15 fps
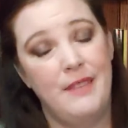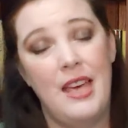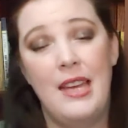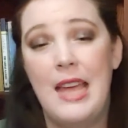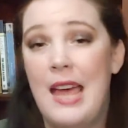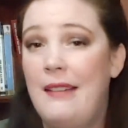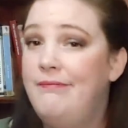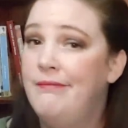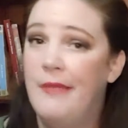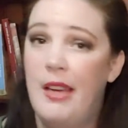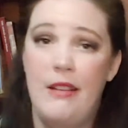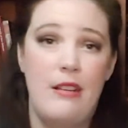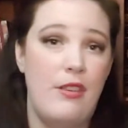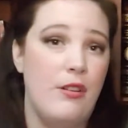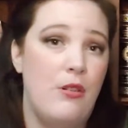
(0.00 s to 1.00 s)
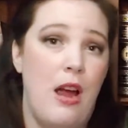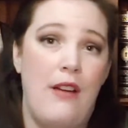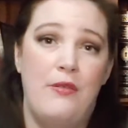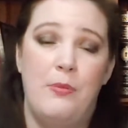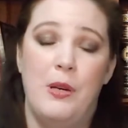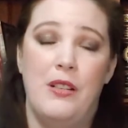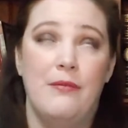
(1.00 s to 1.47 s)
Again, another
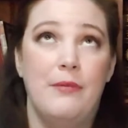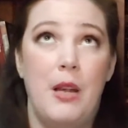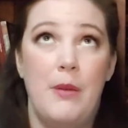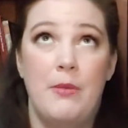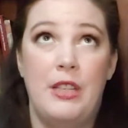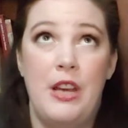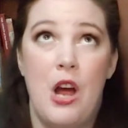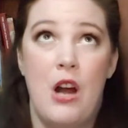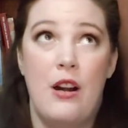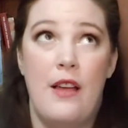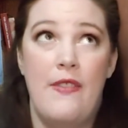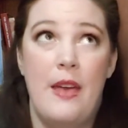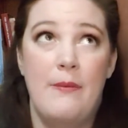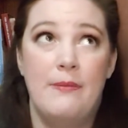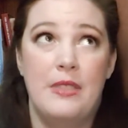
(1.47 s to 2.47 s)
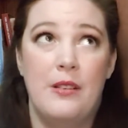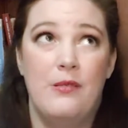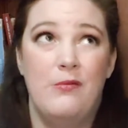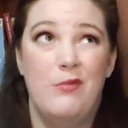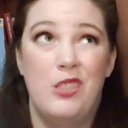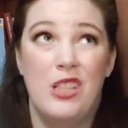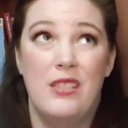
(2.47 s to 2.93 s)
craft book. I'm really hard on them,
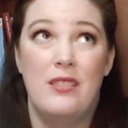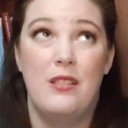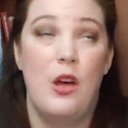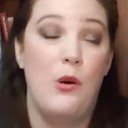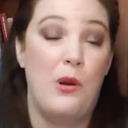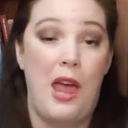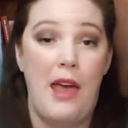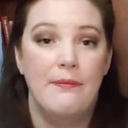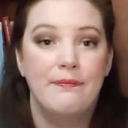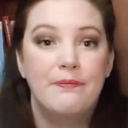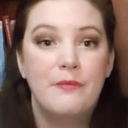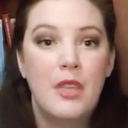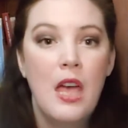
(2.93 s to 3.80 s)
so just okay.